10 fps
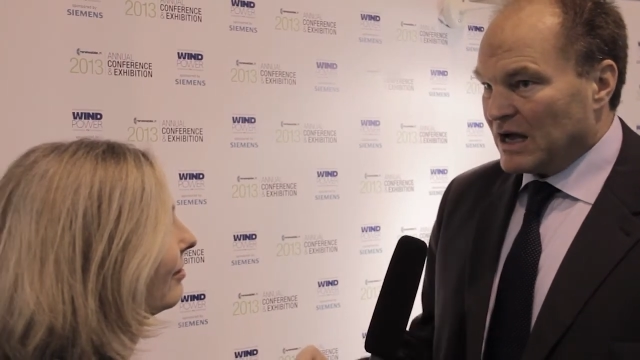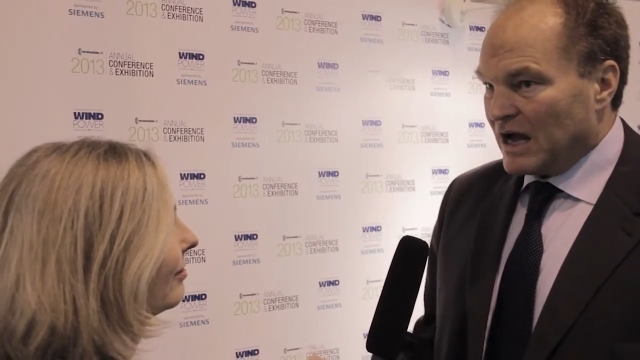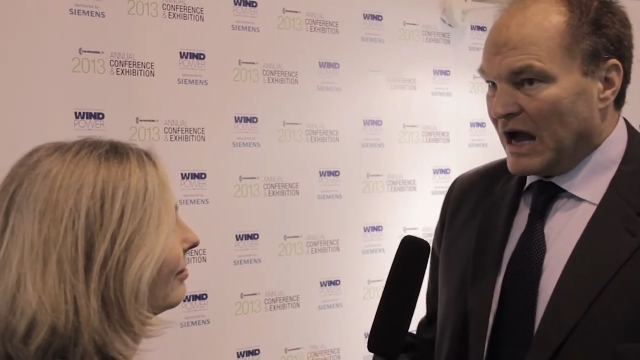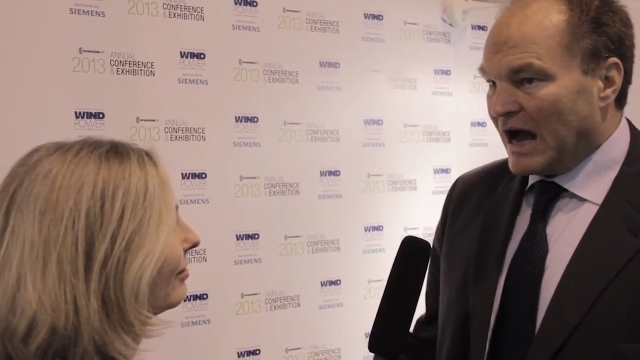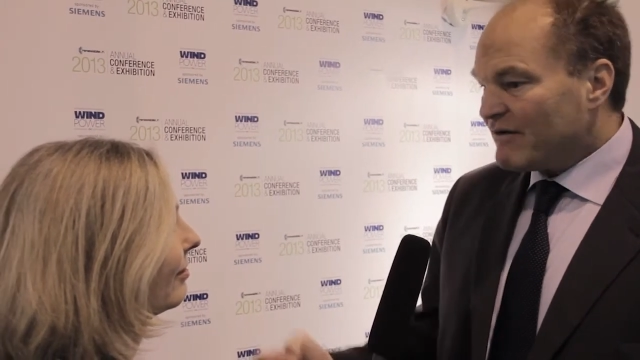
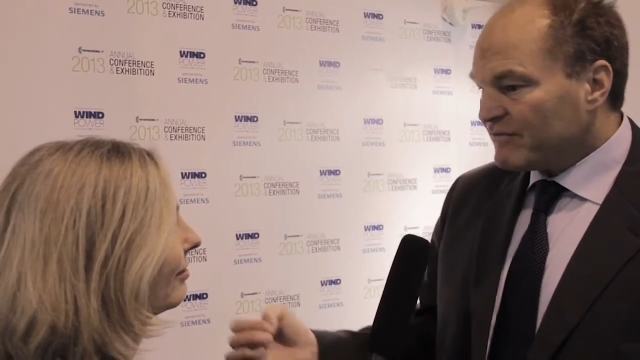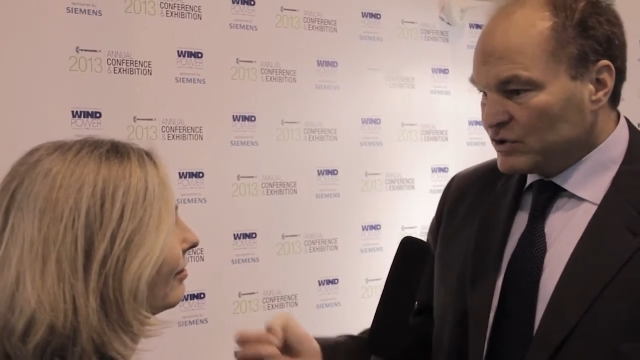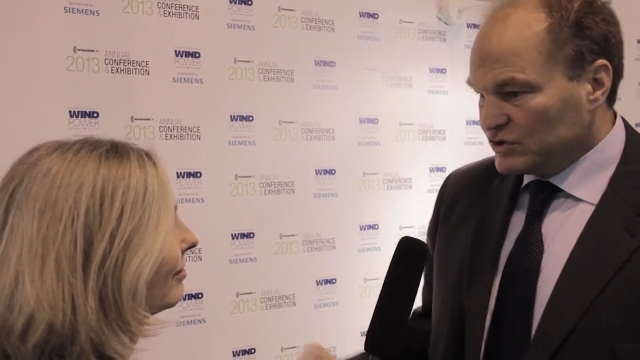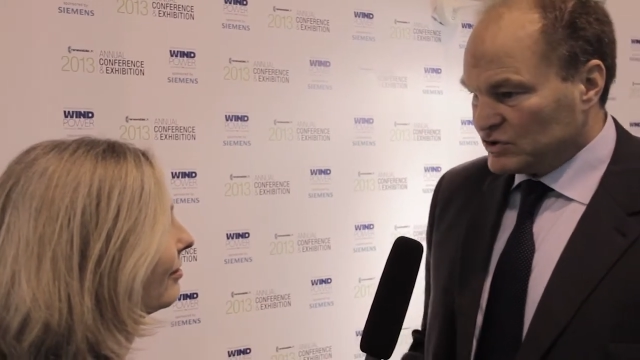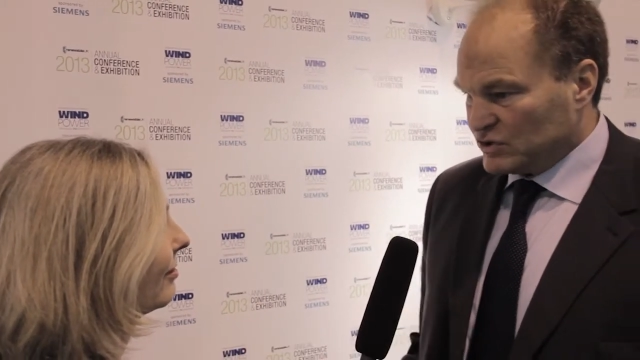
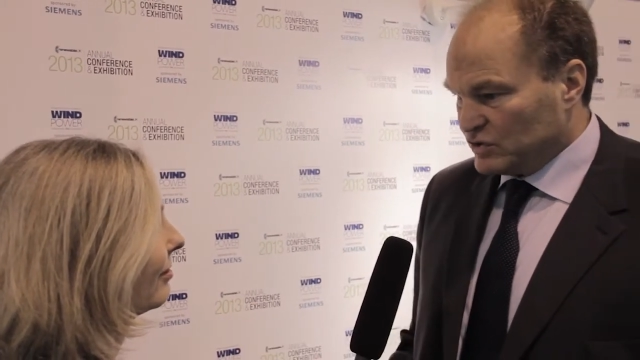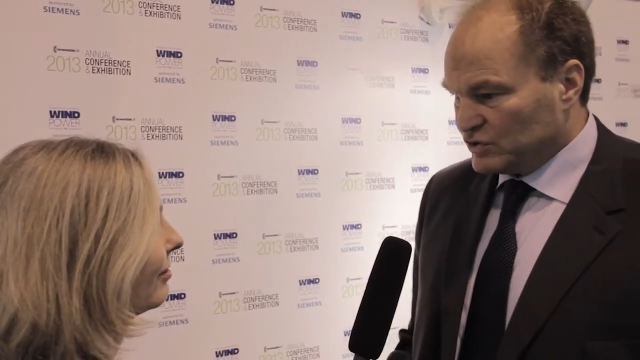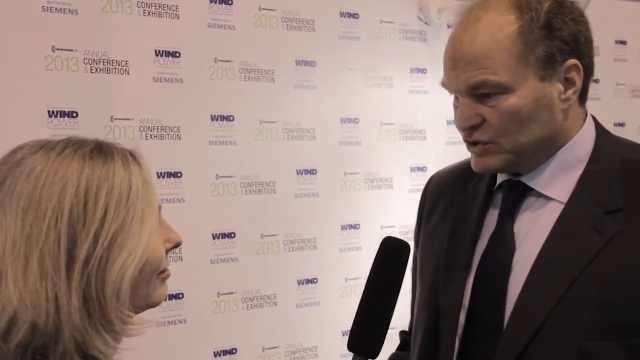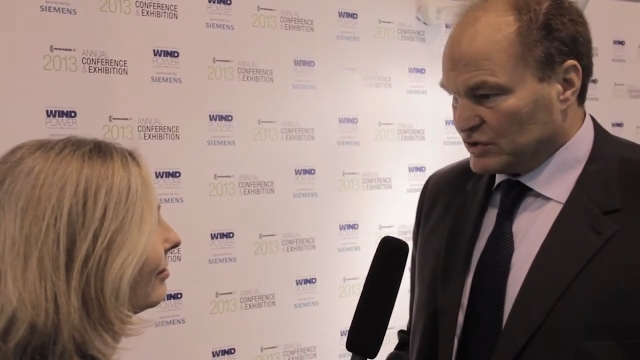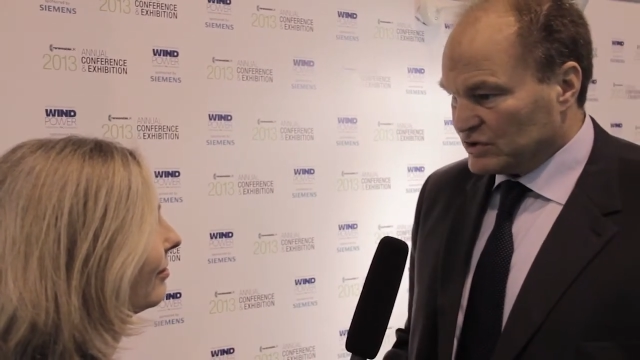half-good
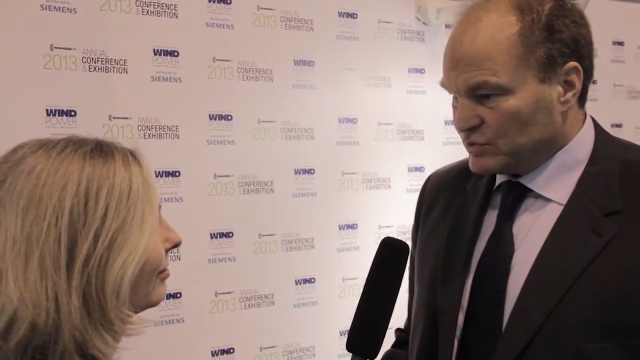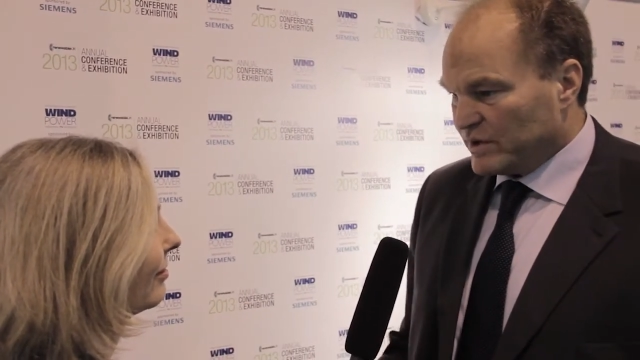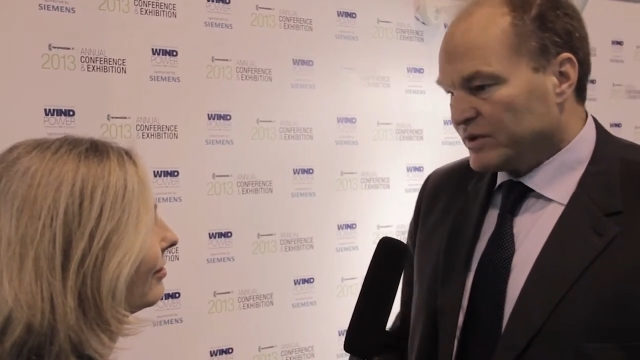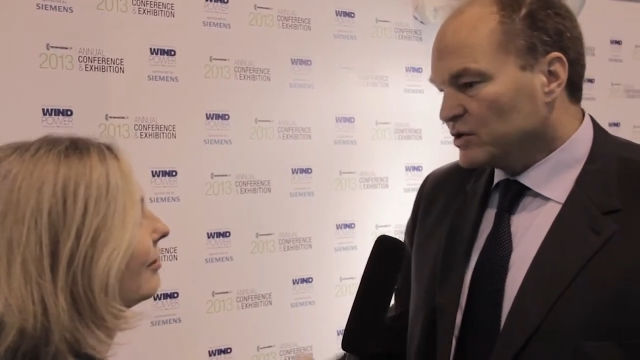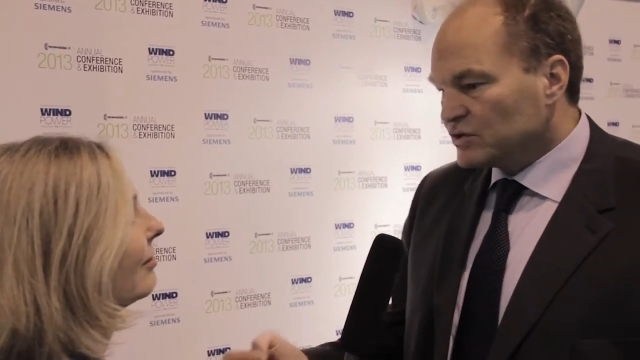solutions
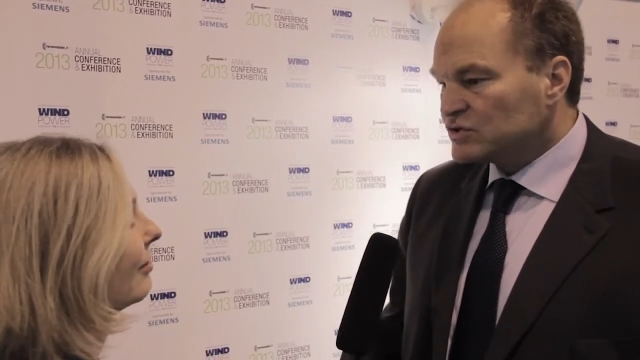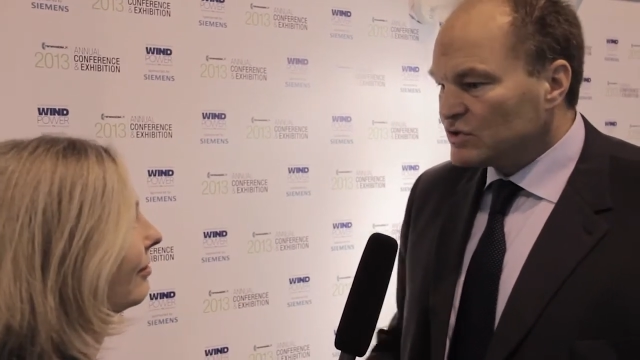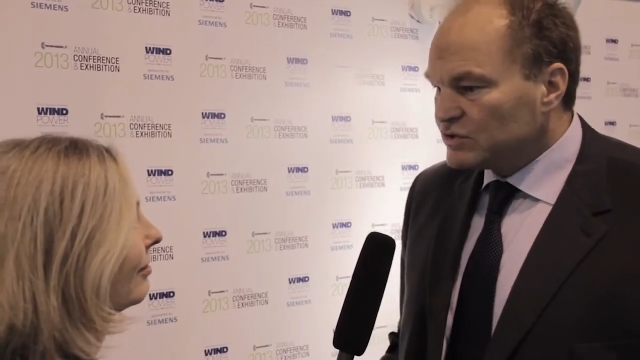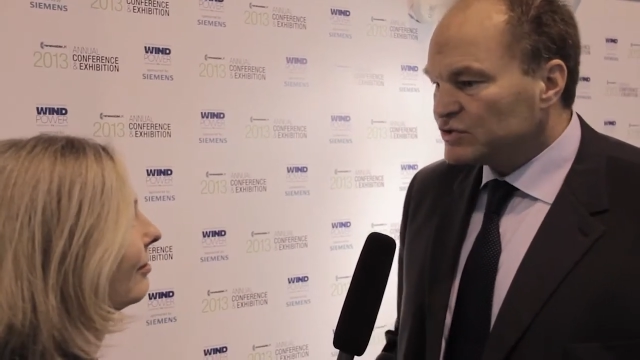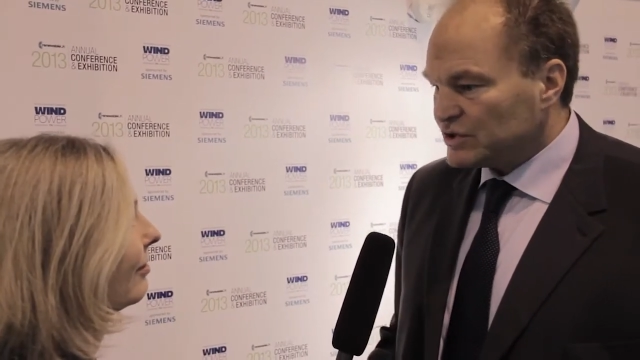when the good
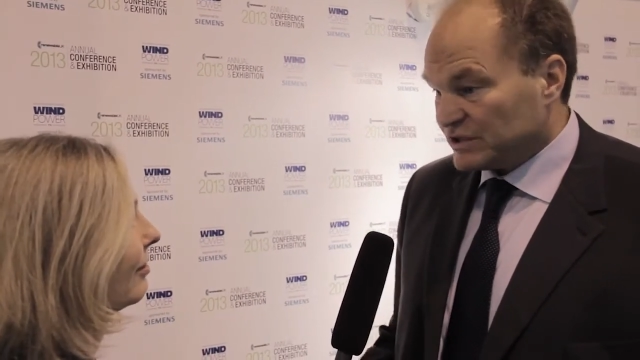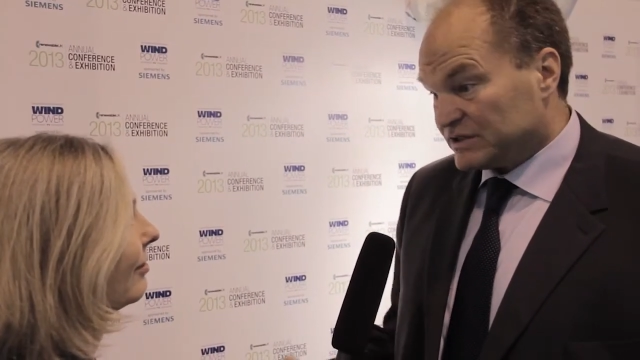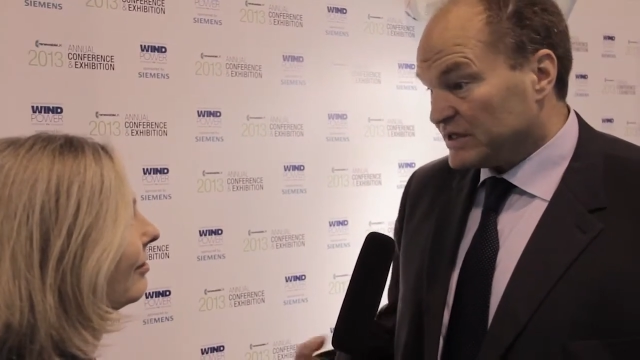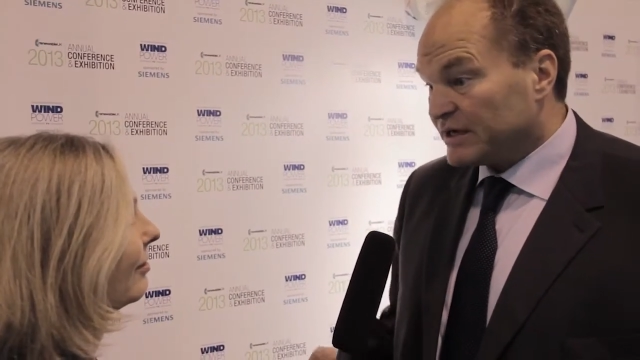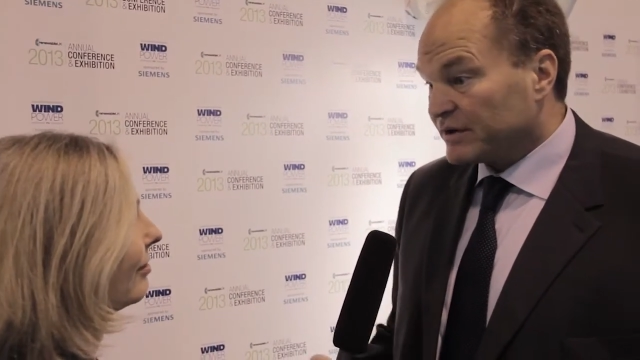solution
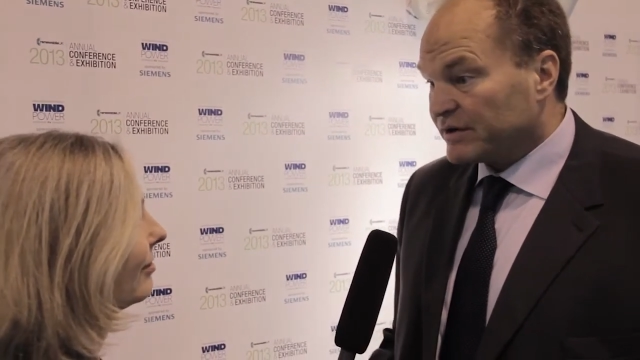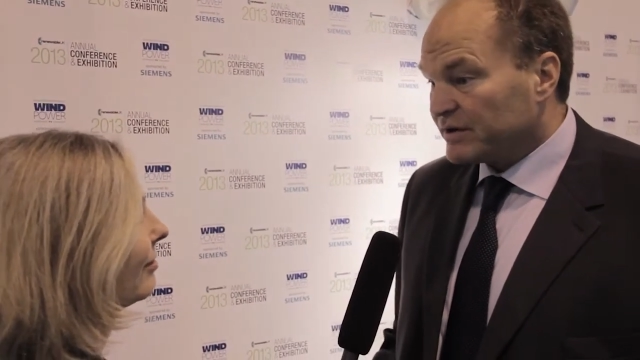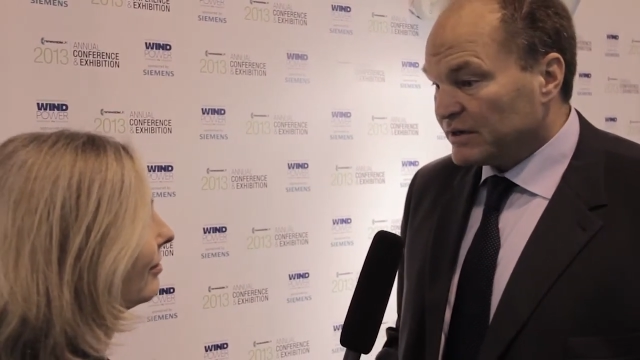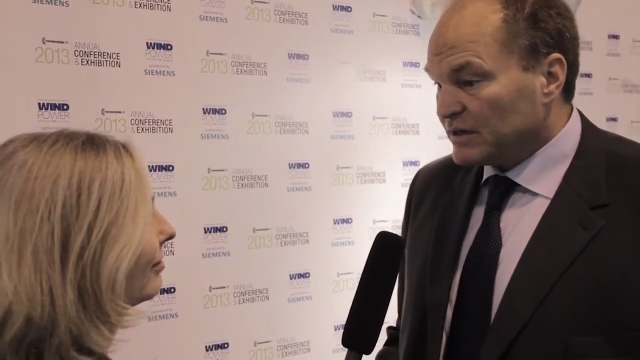is there,